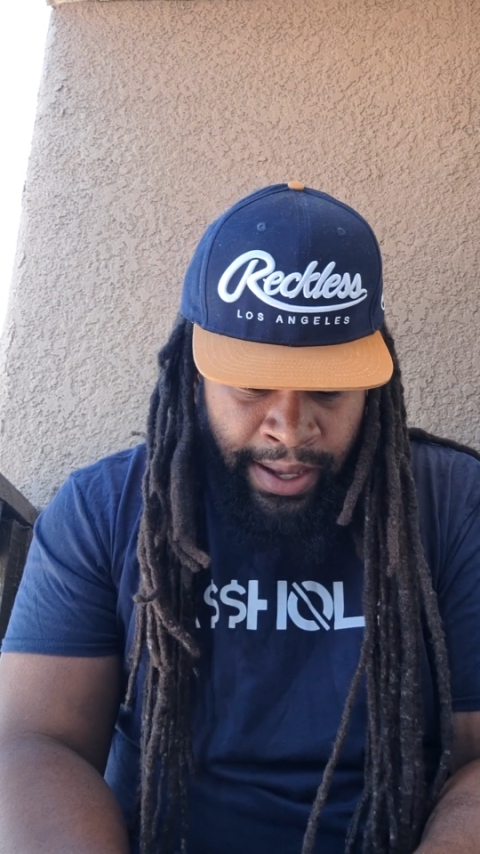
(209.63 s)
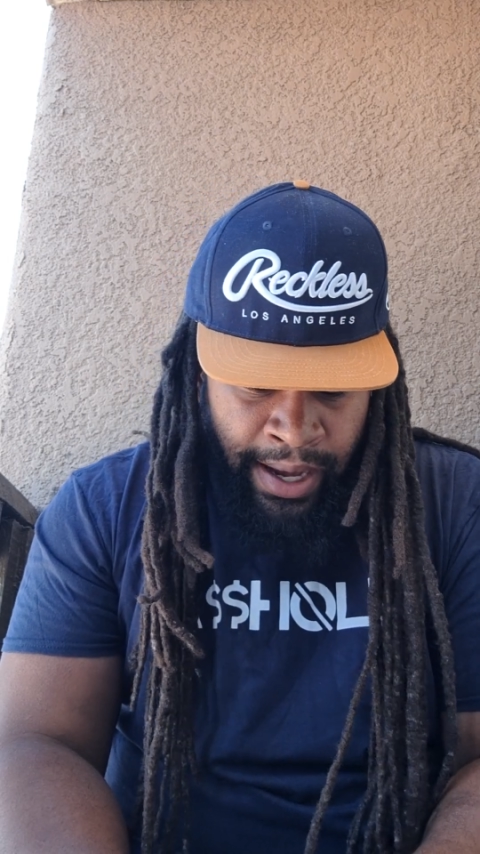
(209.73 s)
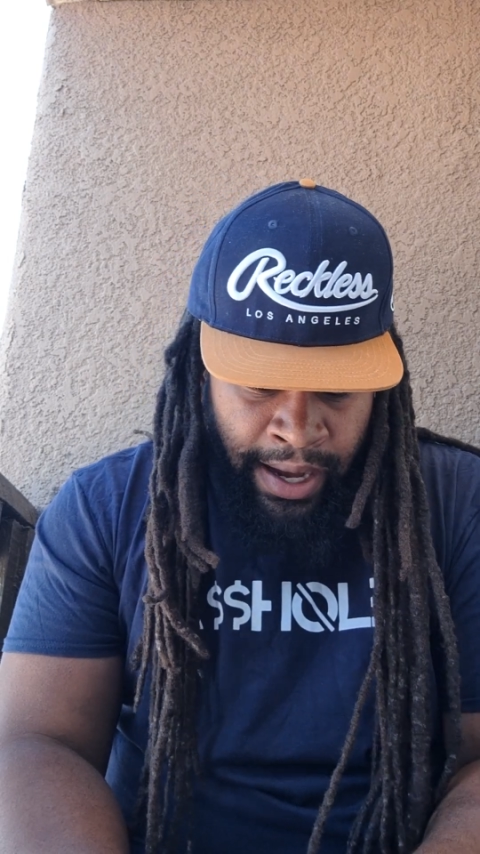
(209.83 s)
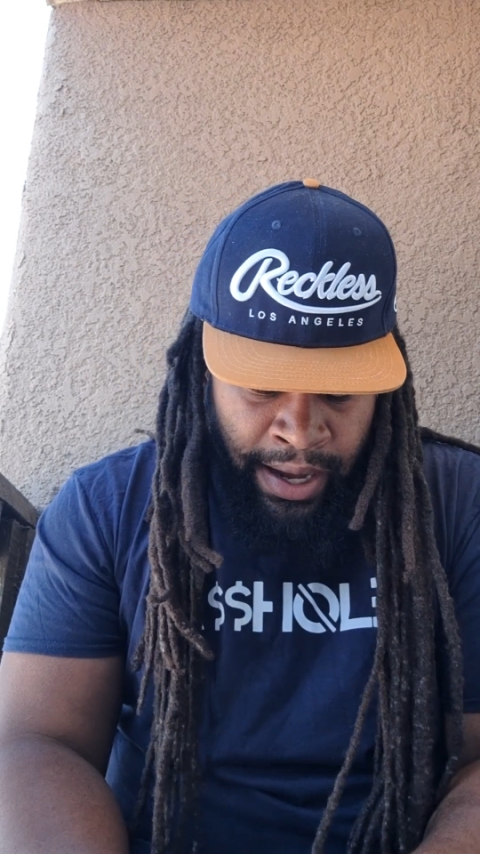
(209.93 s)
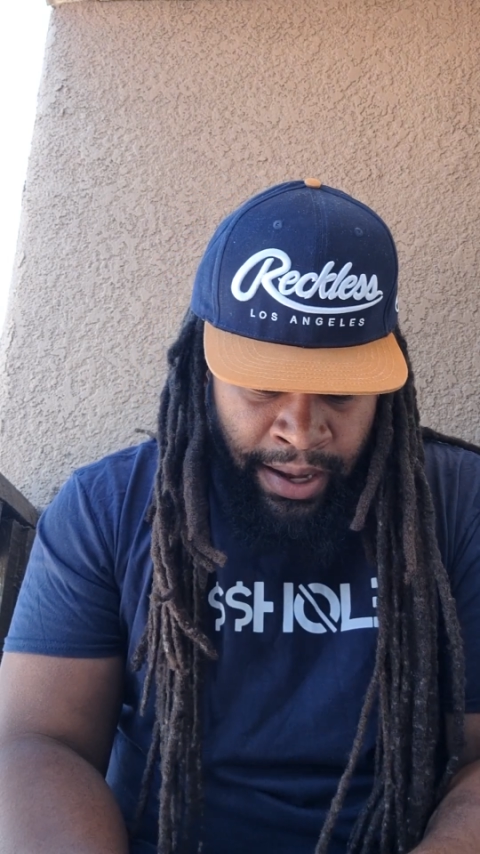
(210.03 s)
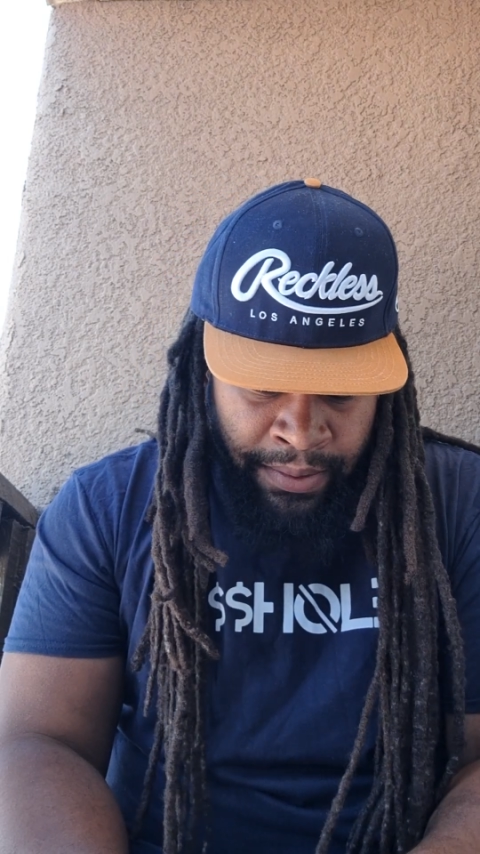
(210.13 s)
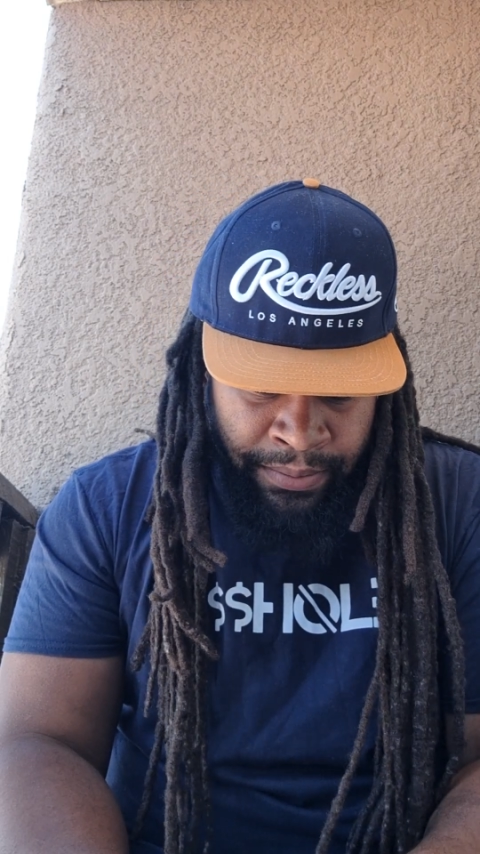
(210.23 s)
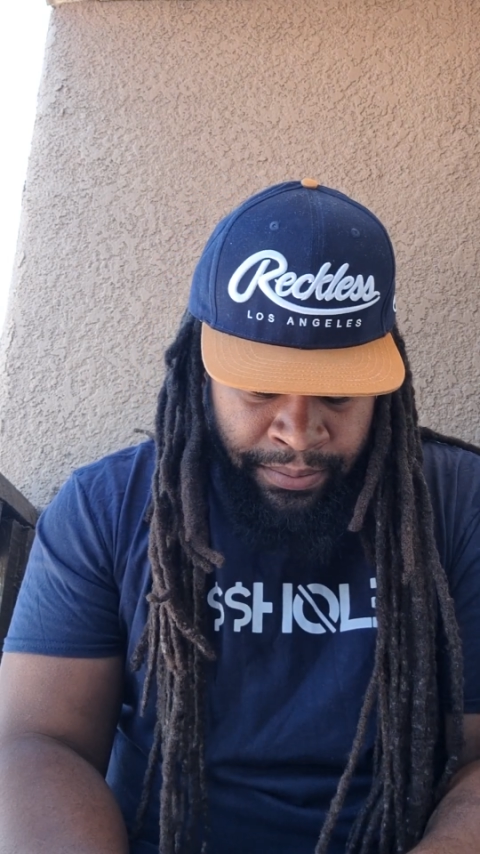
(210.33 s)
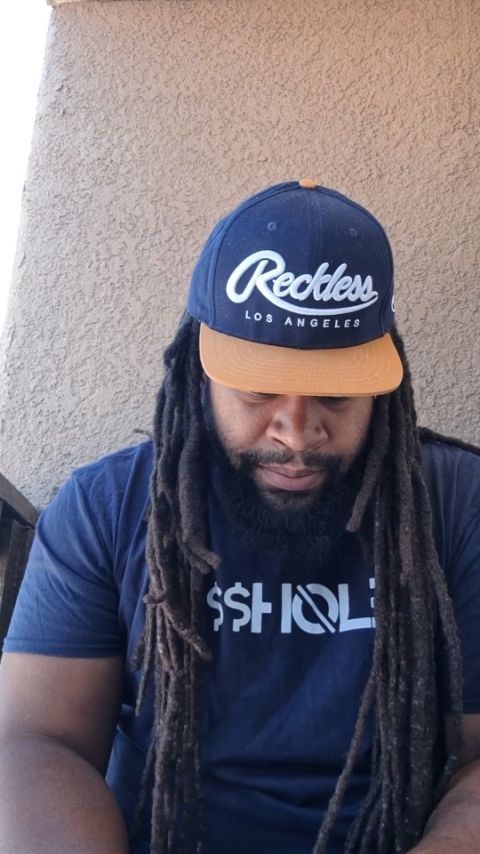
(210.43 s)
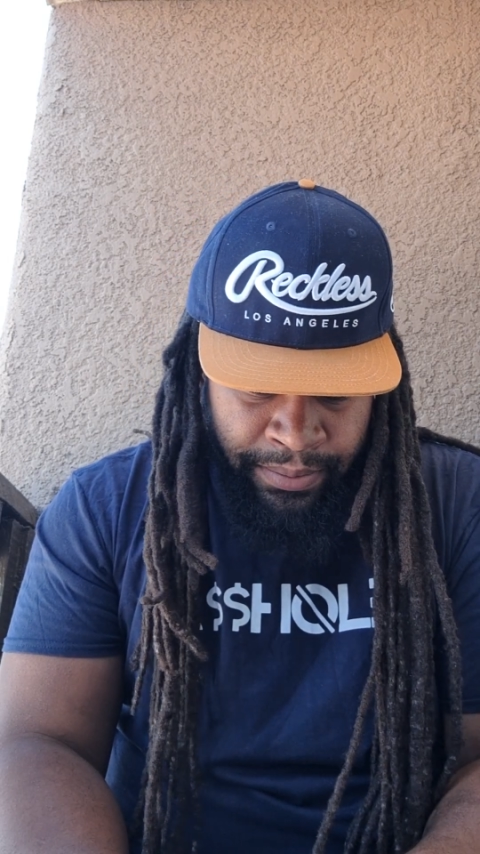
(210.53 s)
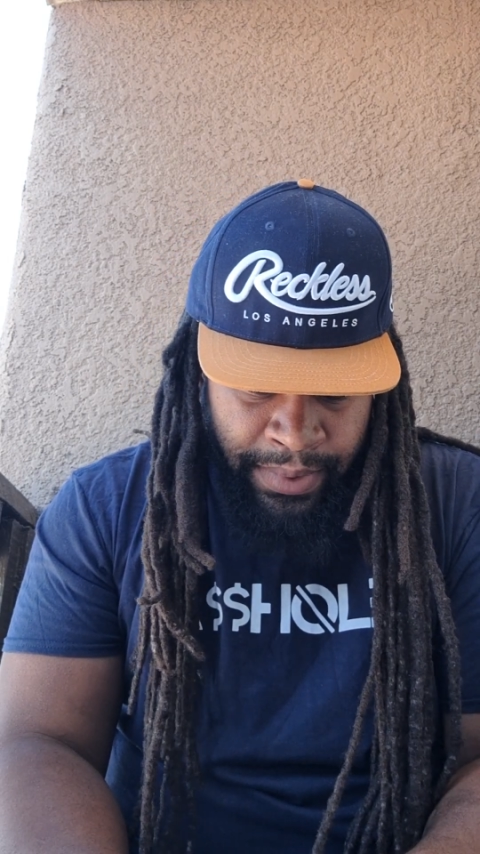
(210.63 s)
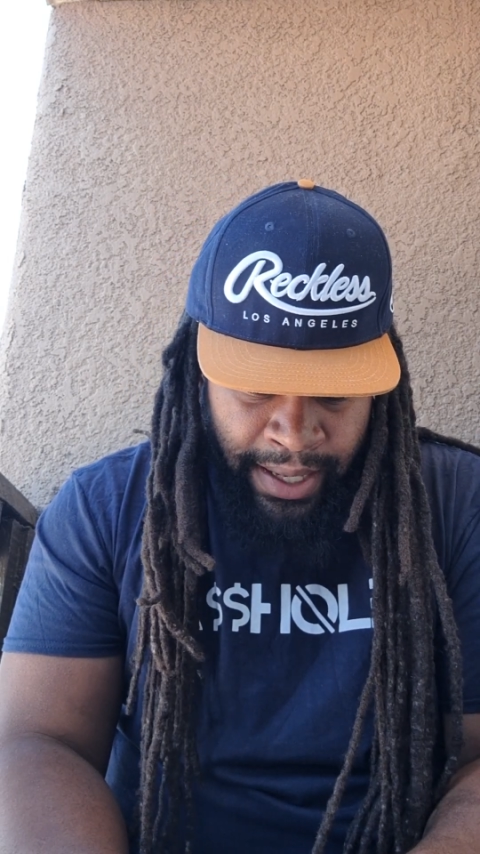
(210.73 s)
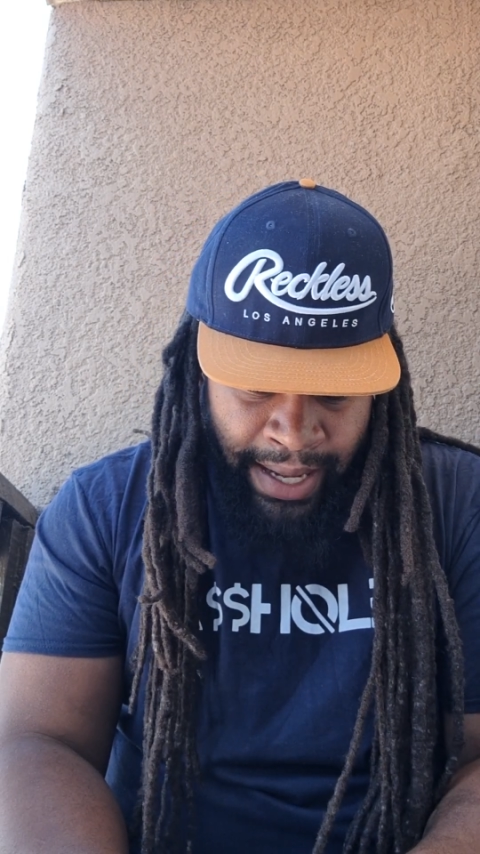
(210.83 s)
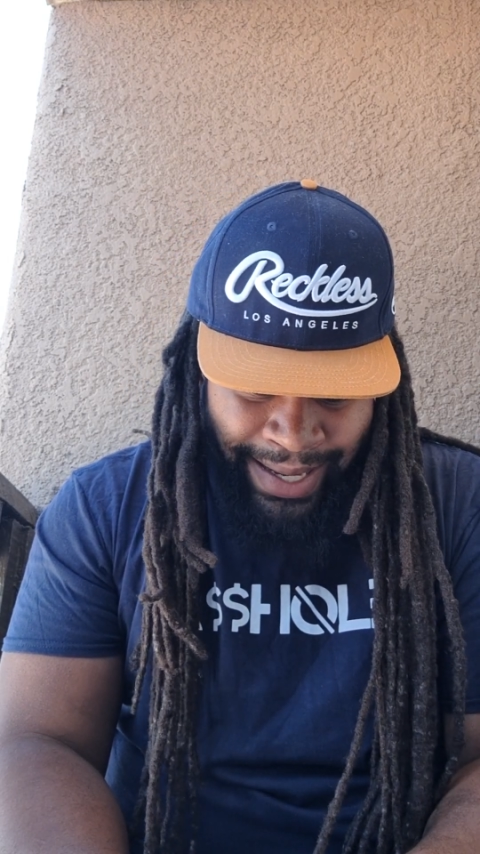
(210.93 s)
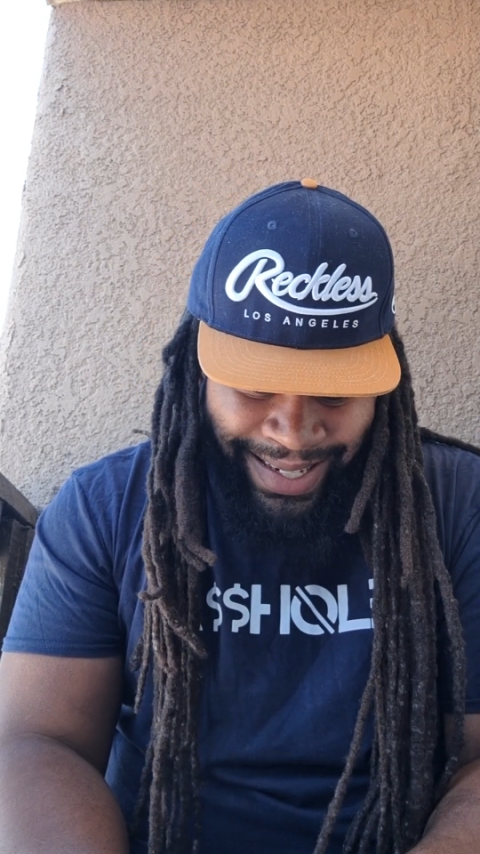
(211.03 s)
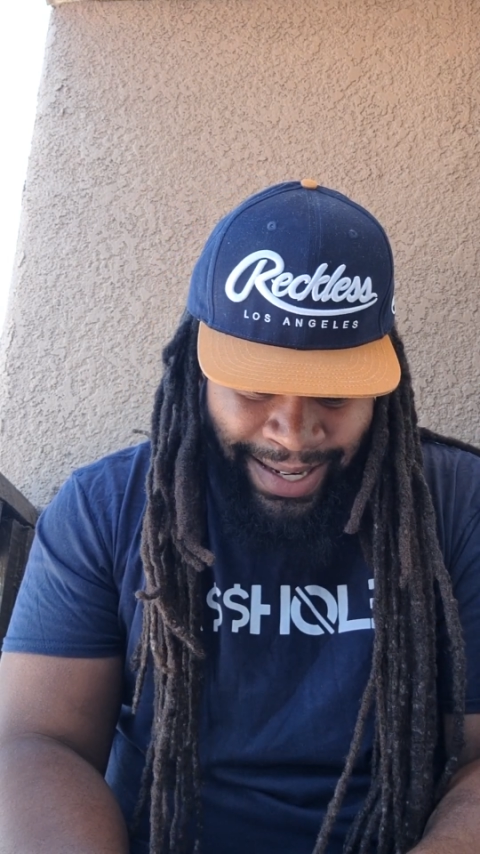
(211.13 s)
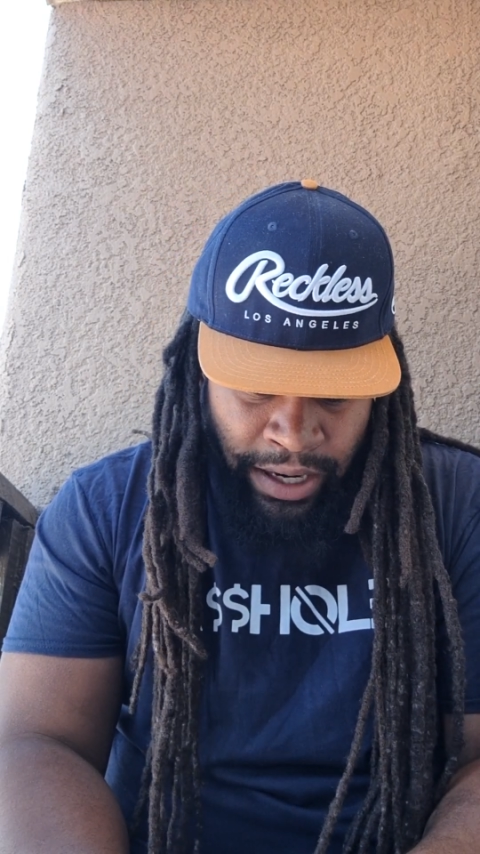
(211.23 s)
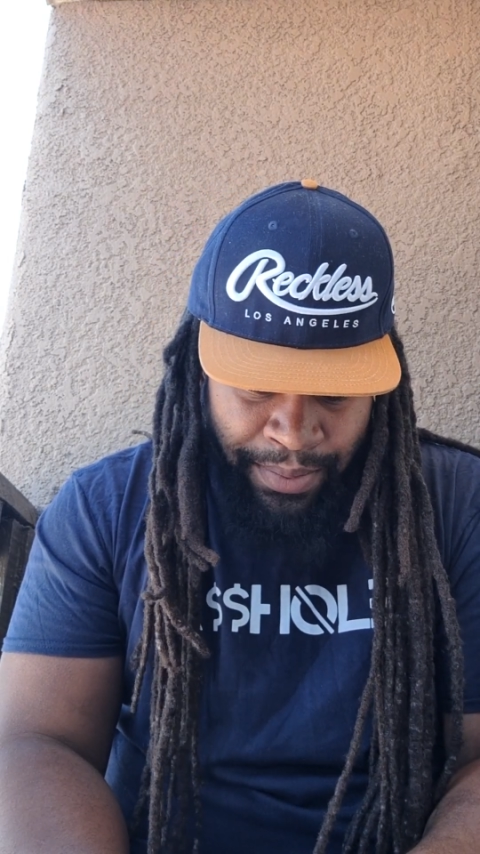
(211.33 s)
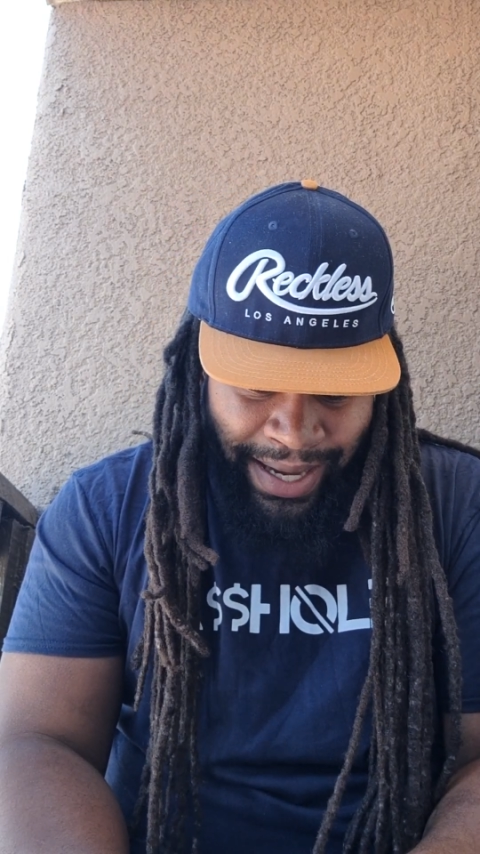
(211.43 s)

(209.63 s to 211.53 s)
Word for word: Um, I like Teaira